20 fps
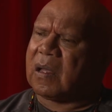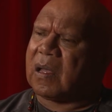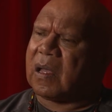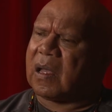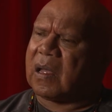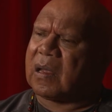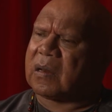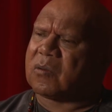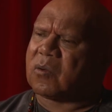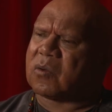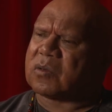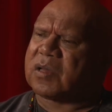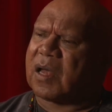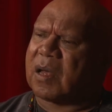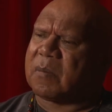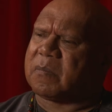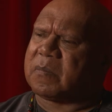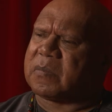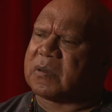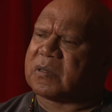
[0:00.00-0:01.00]
and looked
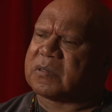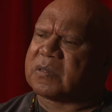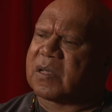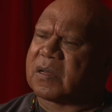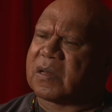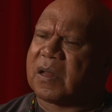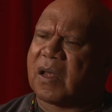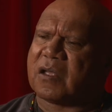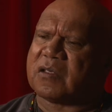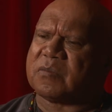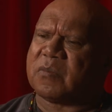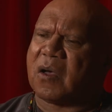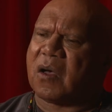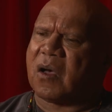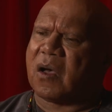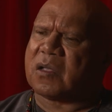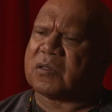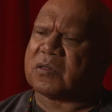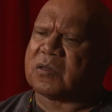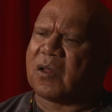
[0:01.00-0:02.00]
up, because I closed my
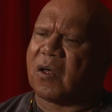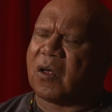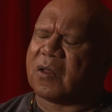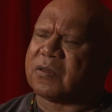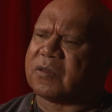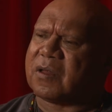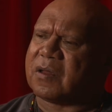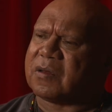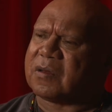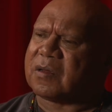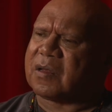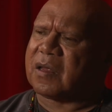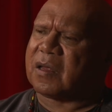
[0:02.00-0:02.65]
eyes a lot, and